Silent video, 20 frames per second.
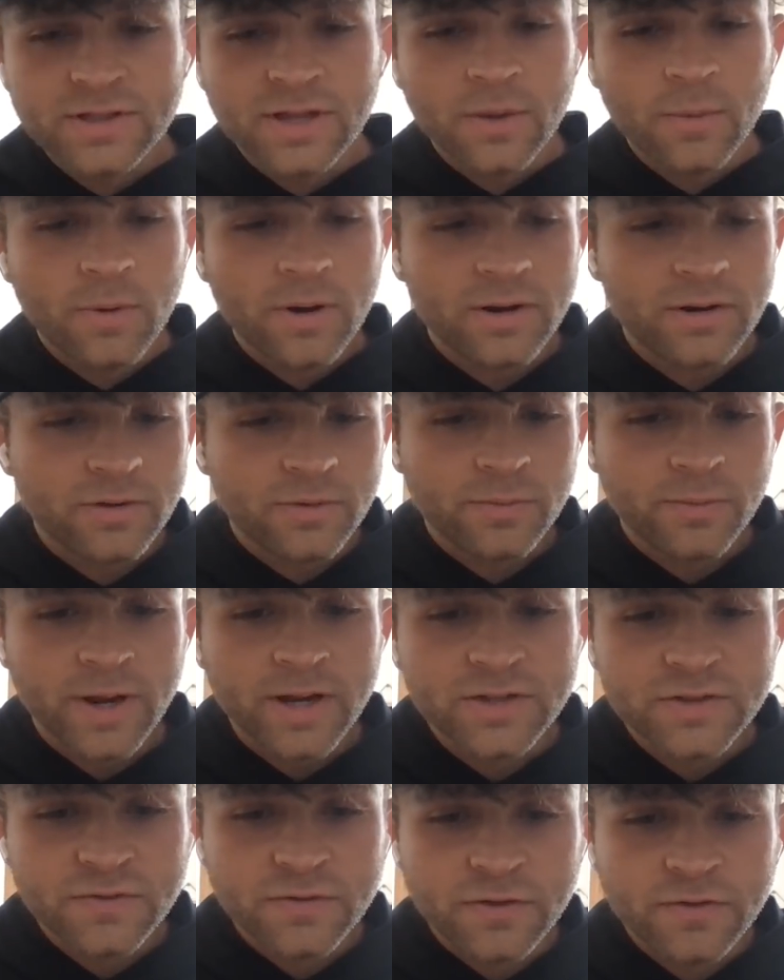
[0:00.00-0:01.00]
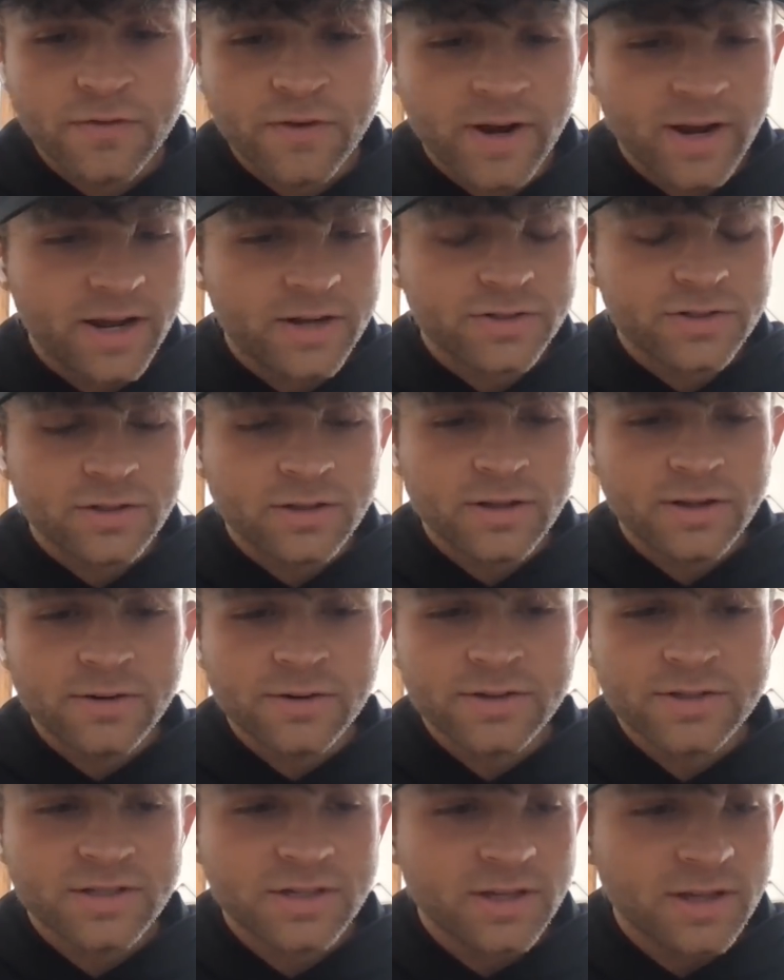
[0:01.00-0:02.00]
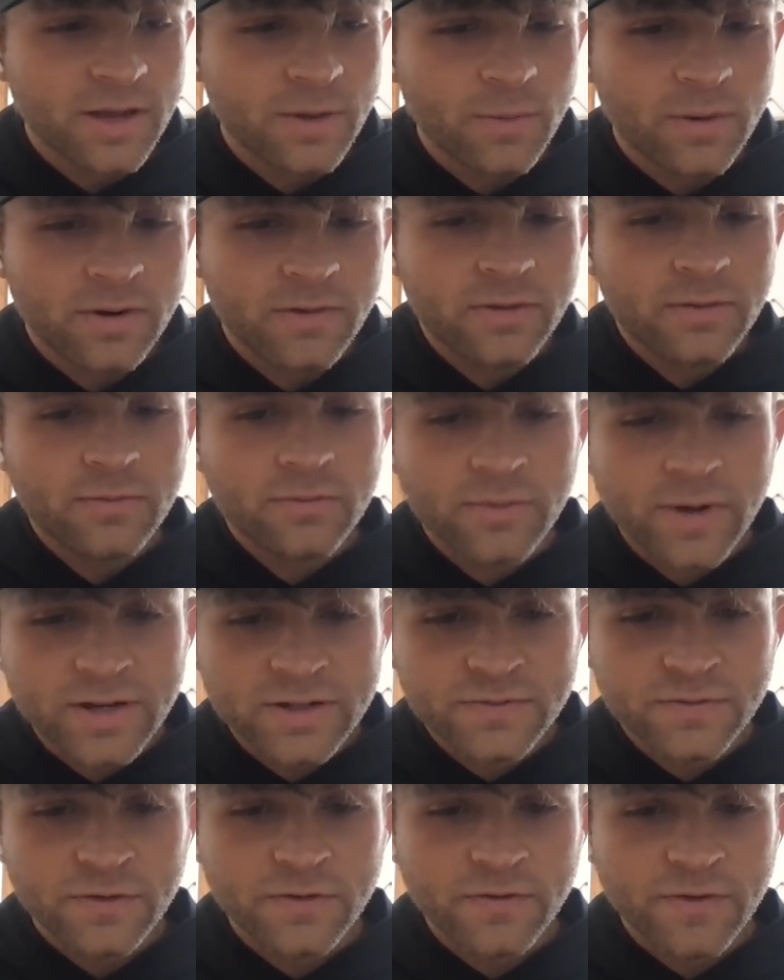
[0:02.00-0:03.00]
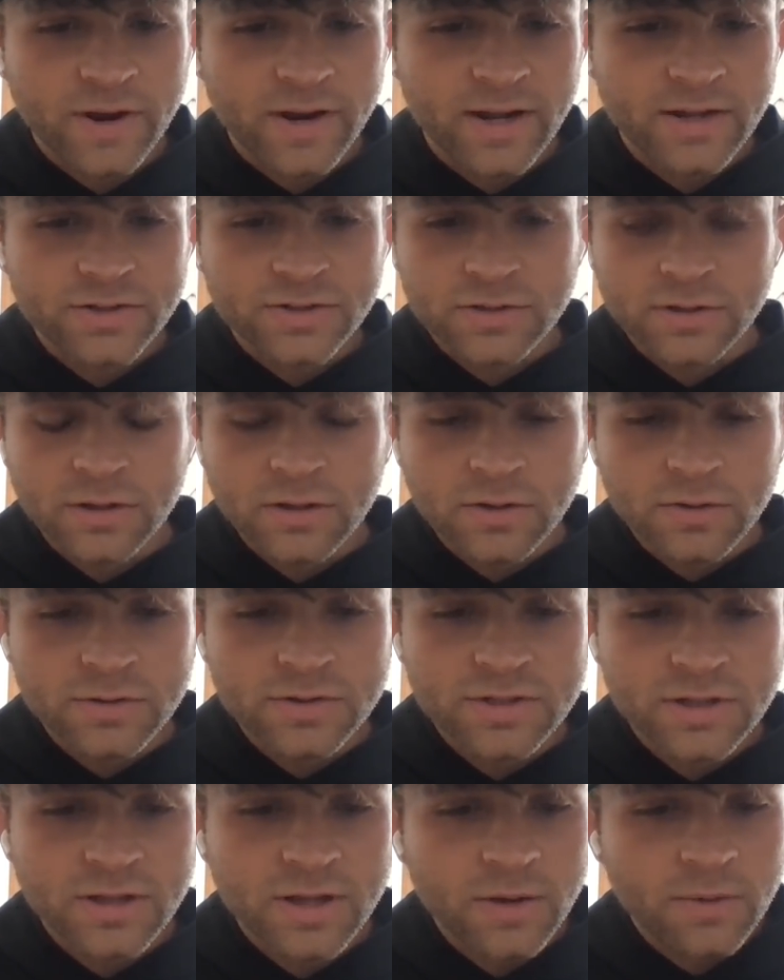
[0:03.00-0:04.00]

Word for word: They wanted to race for financial literacy. They want to race for financial inclusion.